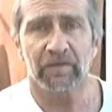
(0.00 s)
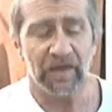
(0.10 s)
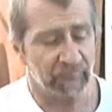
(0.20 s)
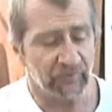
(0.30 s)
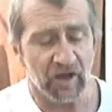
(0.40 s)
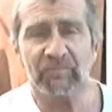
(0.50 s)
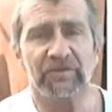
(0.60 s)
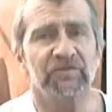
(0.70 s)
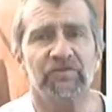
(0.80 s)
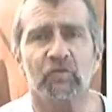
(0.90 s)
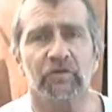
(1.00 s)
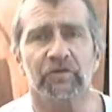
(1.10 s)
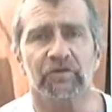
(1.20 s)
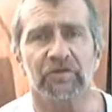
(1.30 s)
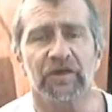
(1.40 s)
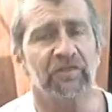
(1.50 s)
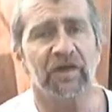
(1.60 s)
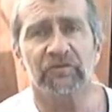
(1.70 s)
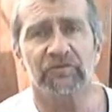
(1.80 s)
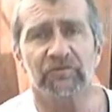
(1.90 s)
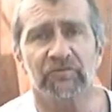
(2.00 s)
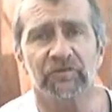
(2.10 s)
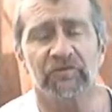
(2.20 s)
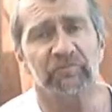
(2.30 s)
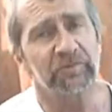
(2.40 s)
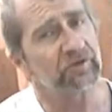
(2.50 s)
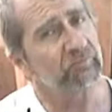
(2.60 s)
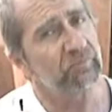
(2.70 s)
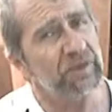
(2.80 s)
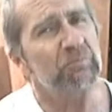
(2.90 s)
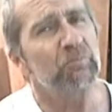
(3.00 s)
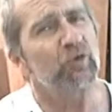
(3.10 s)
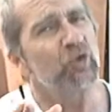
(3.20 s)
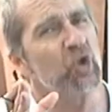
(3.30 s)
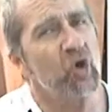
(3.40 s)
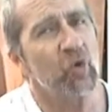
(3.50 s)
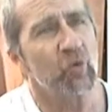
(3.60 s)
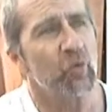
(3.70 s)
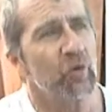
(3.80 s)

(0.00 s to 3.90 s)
have not been distorted in thousands of years, because people know